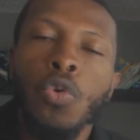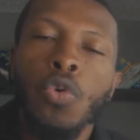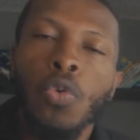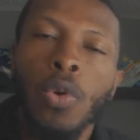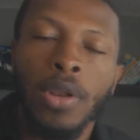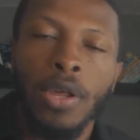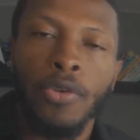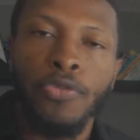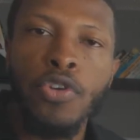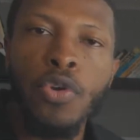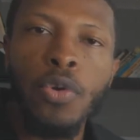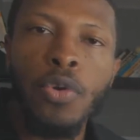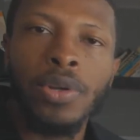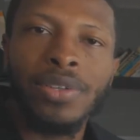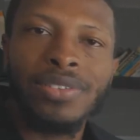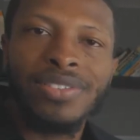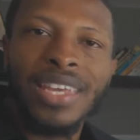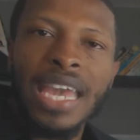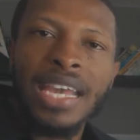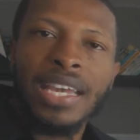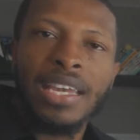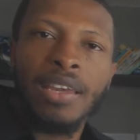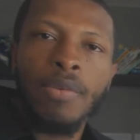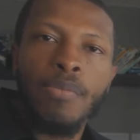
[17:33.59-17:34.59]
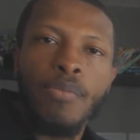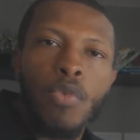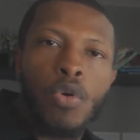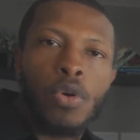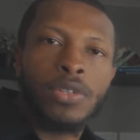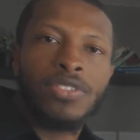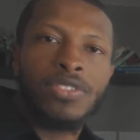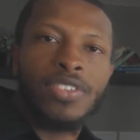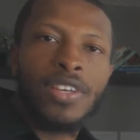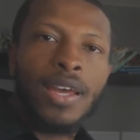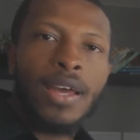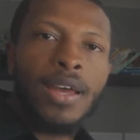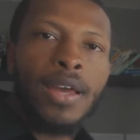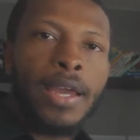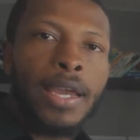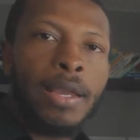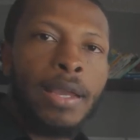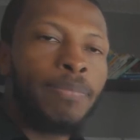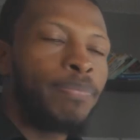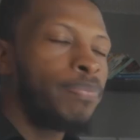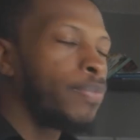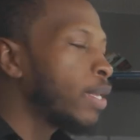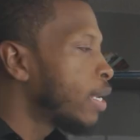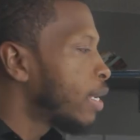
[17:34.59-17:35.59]
Well, if you would have taken more
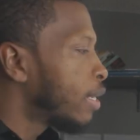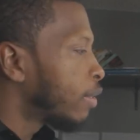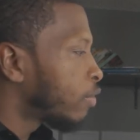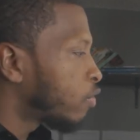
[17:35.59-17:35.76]
time